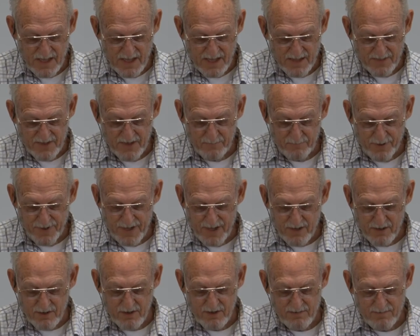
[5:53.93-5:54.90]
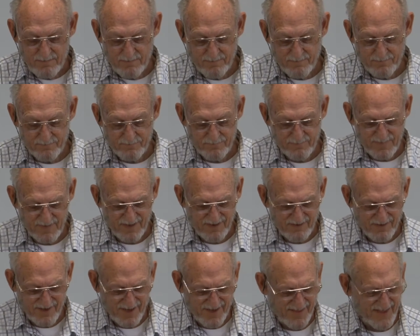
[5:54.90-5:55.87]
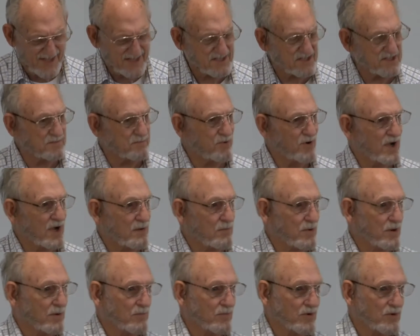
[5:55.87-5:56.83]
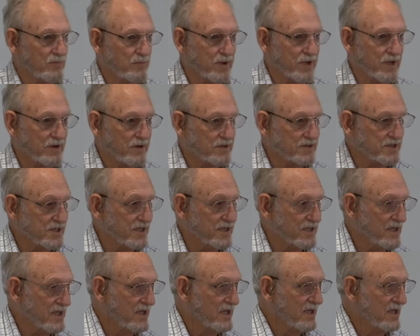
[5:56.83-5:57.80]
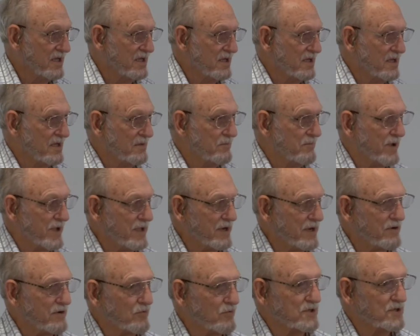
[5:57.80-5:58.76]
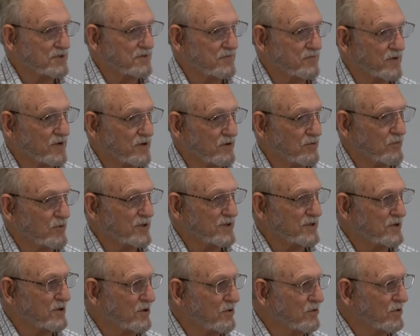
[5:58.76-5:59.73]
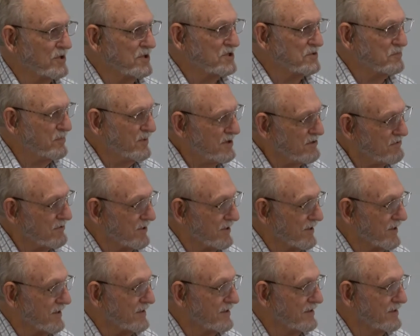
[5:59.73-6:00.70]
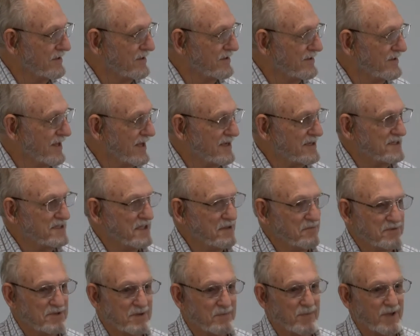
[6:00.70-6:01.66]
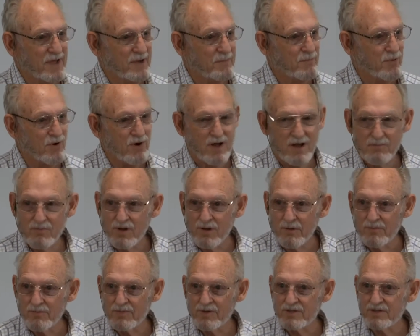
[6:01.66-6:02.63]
Then Peter, oh yeah, that's the problem with Peter. See, Peter was filled with the Holy Spirit. That seems to be a problem to